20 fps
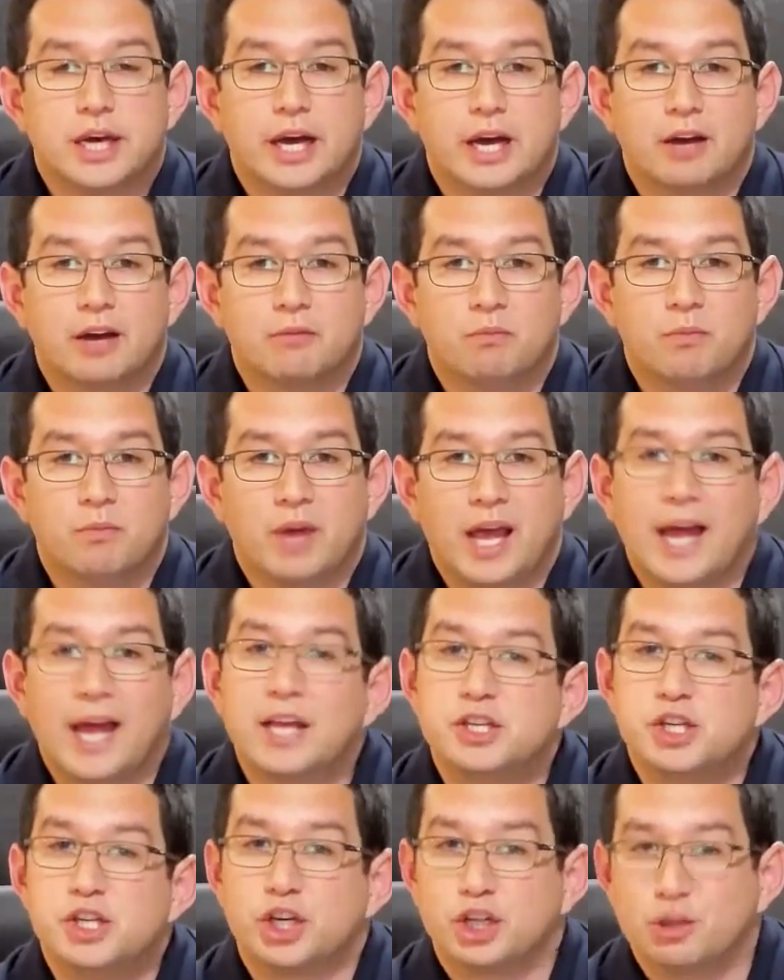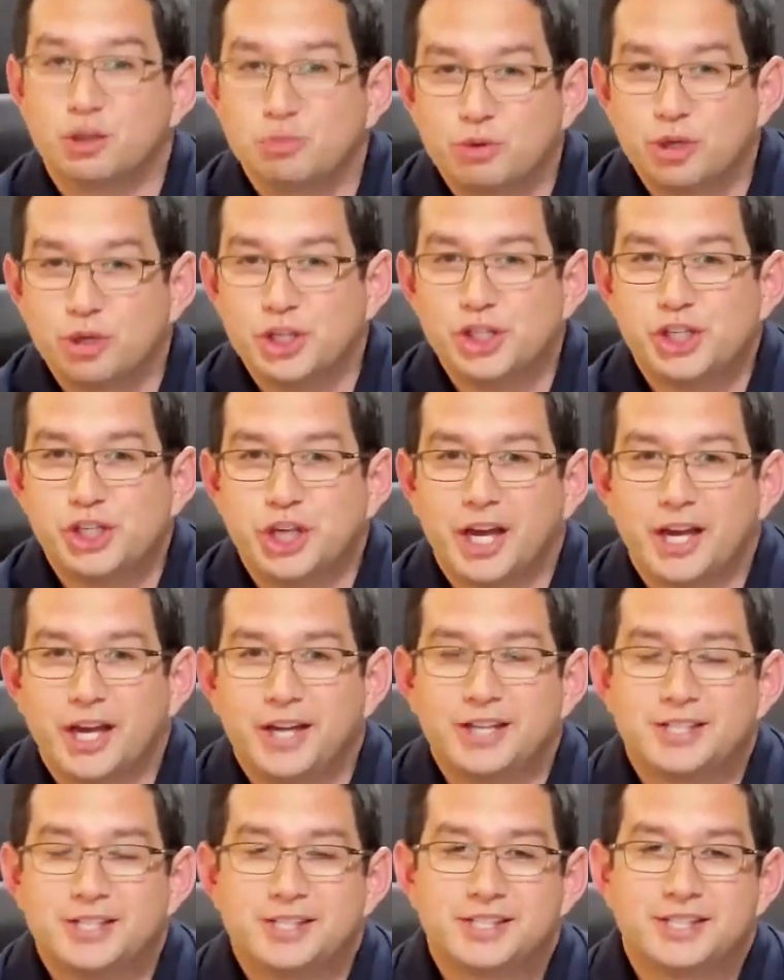As you can
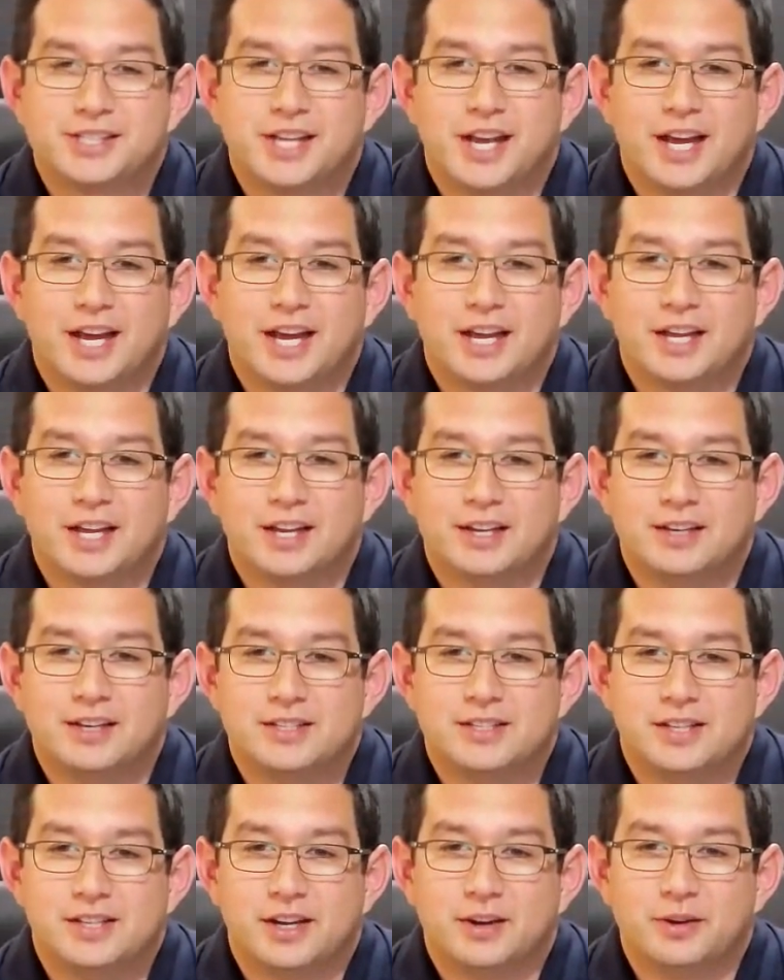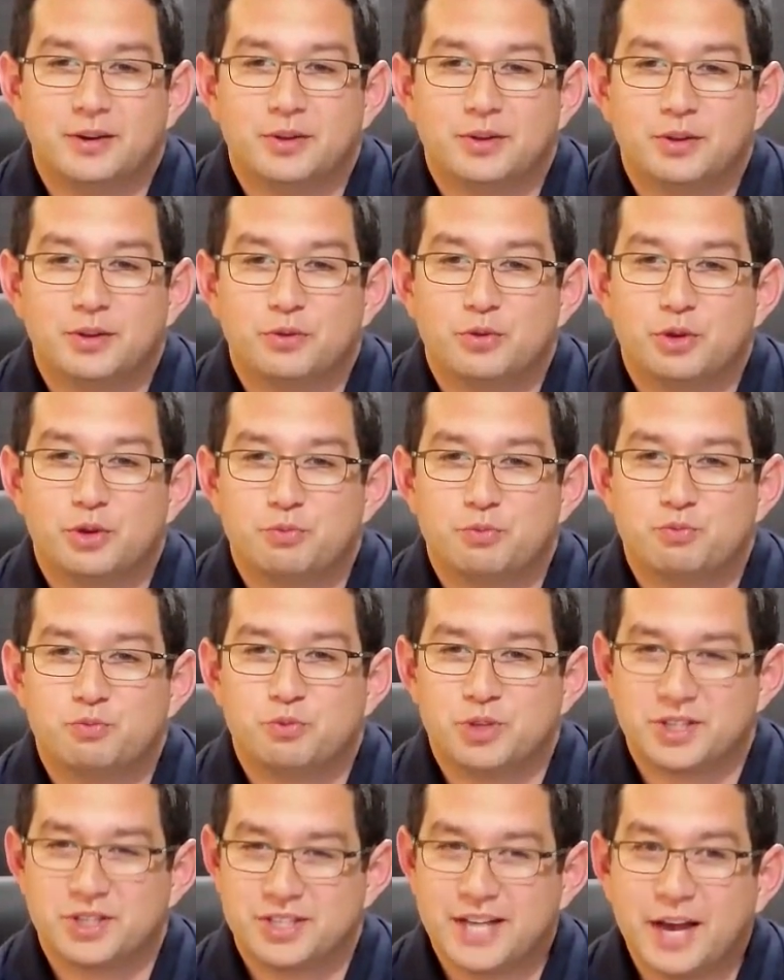appreciate, the
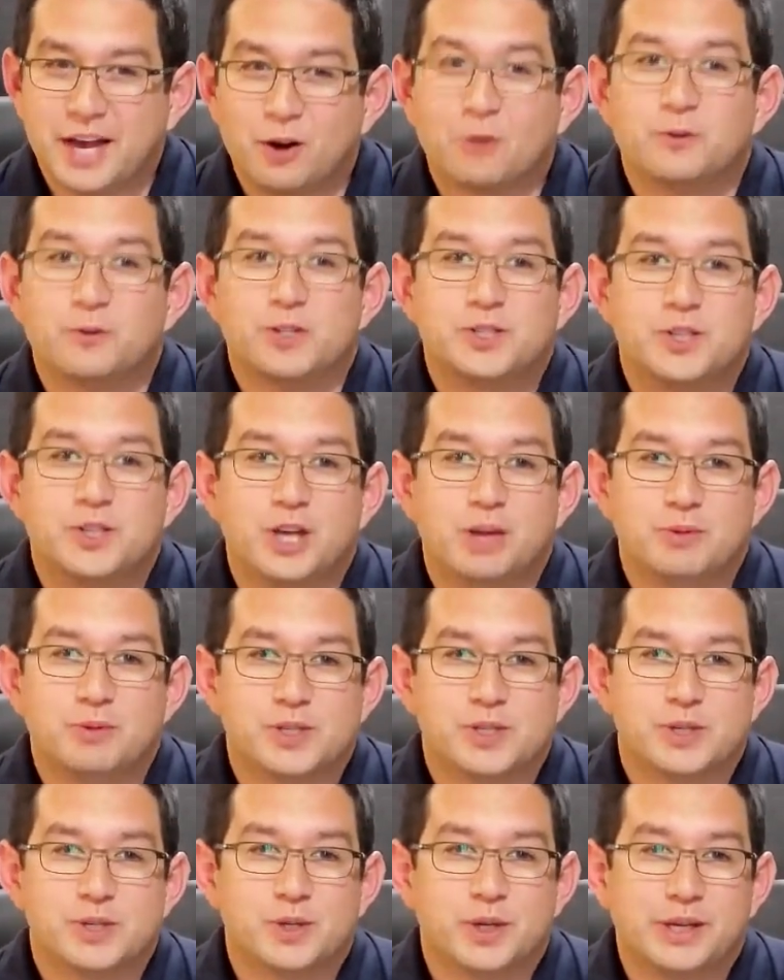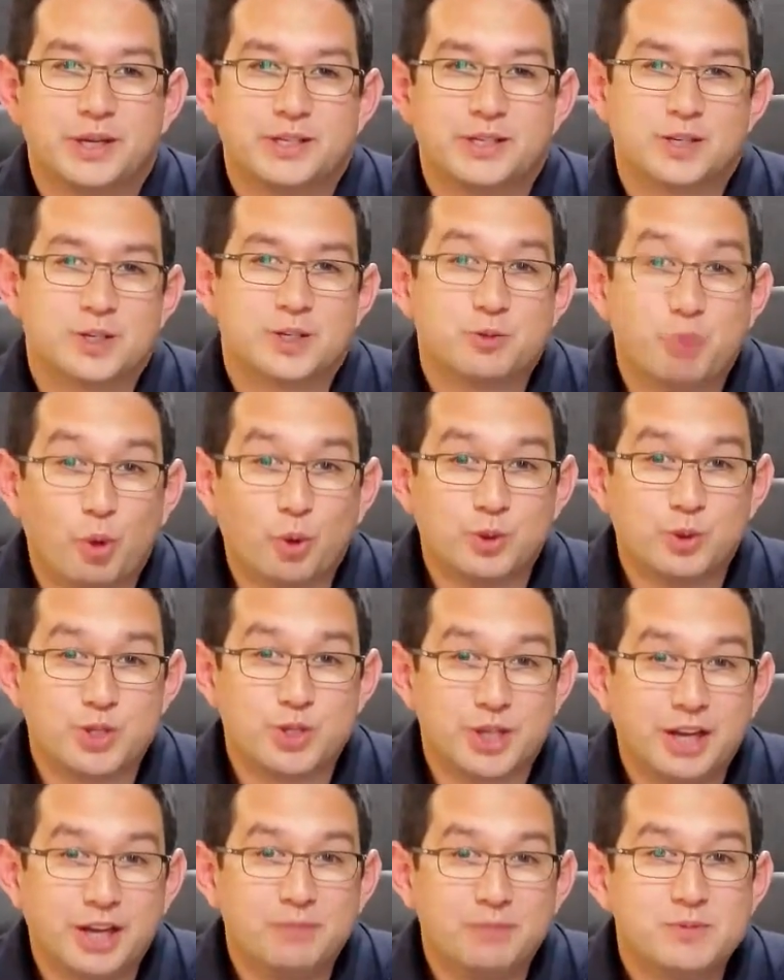state office team is a small
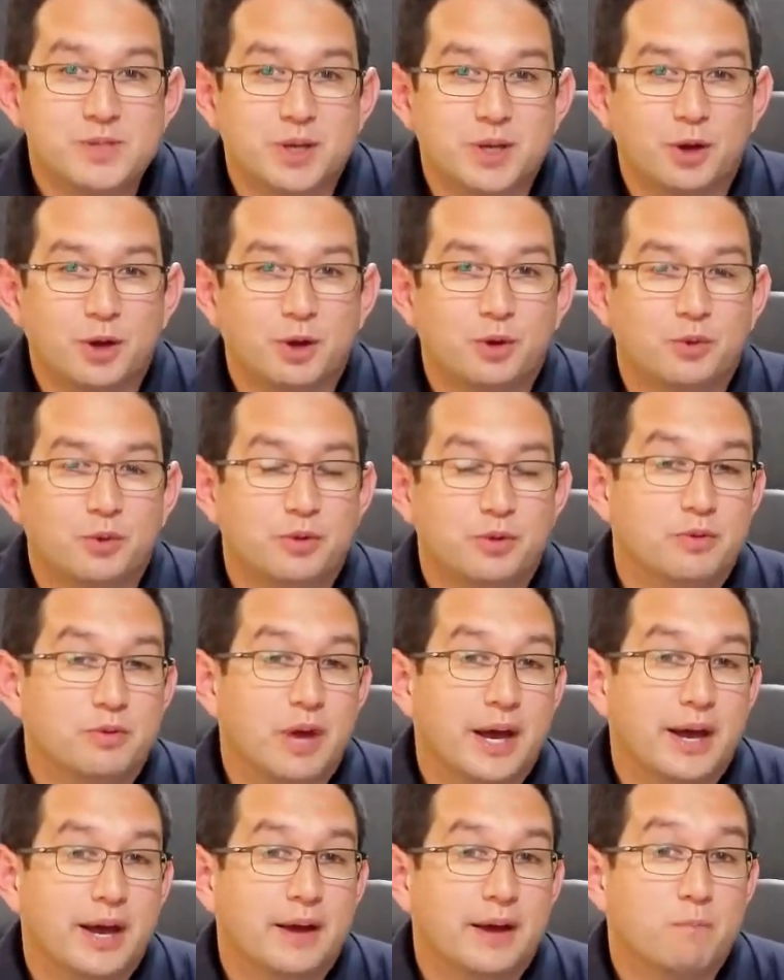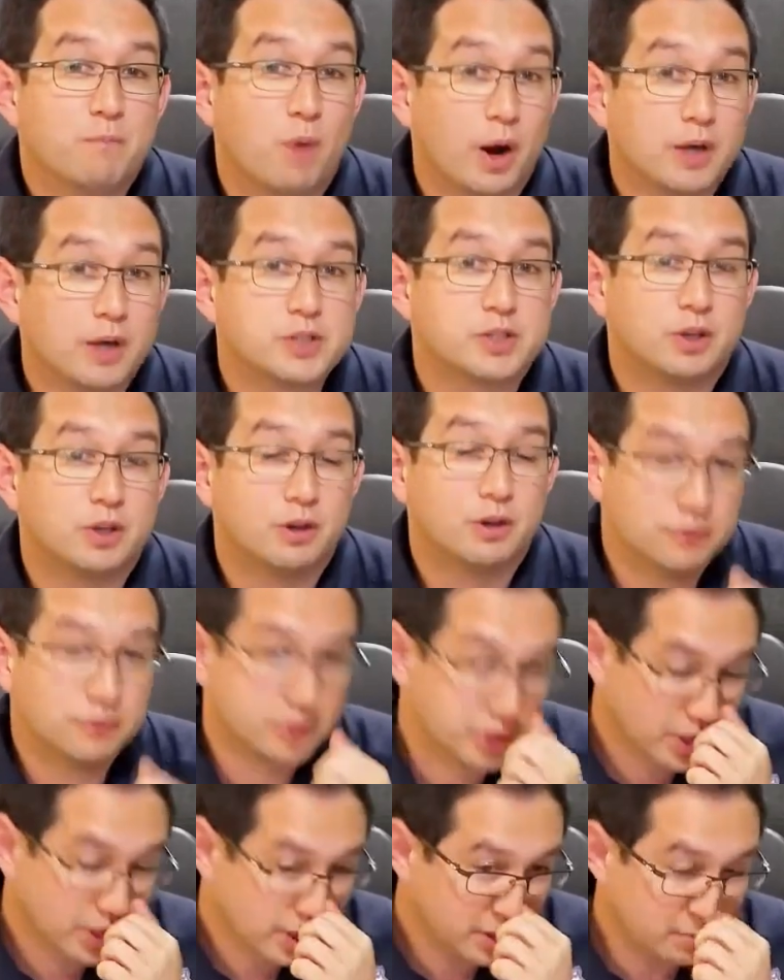team. So the
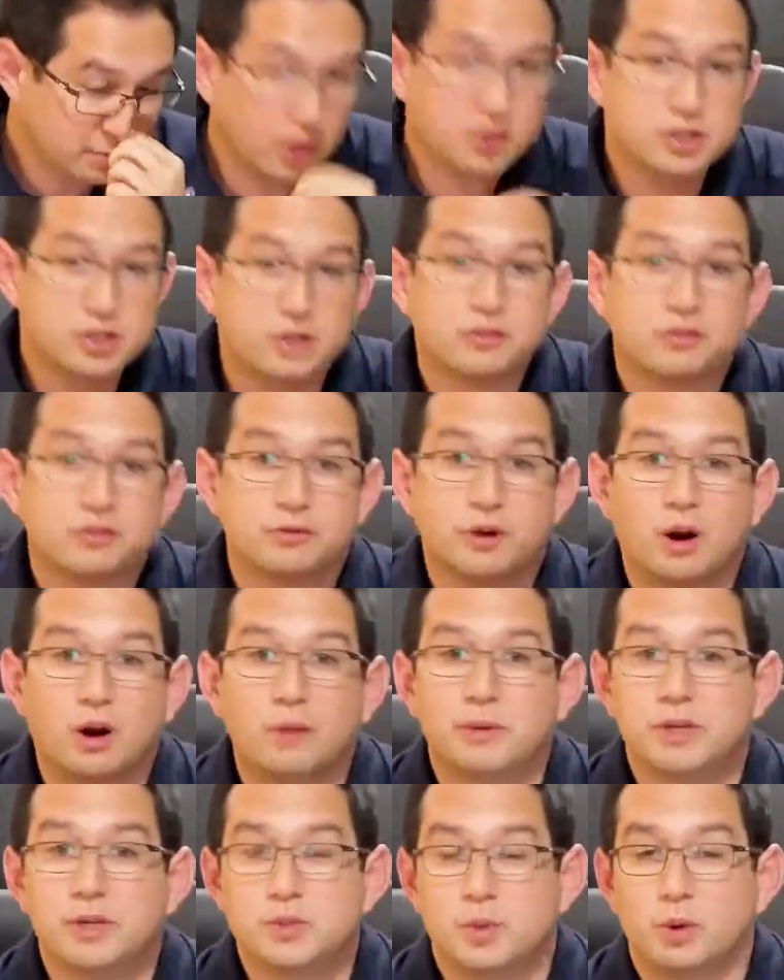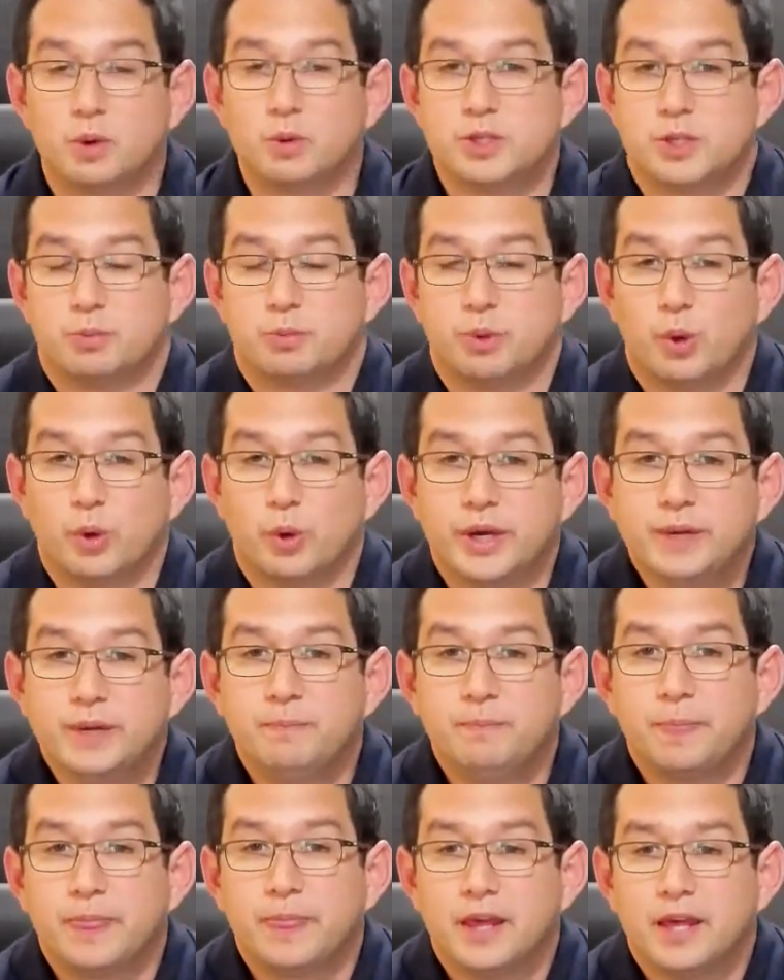Microsoft environment is what we're
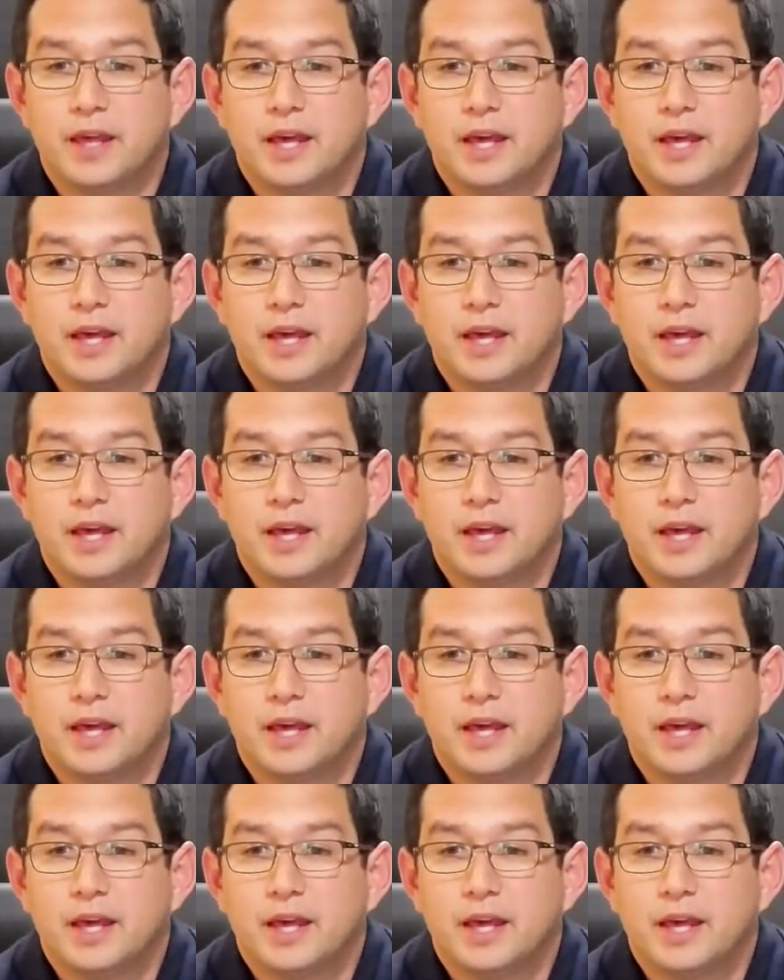supporting.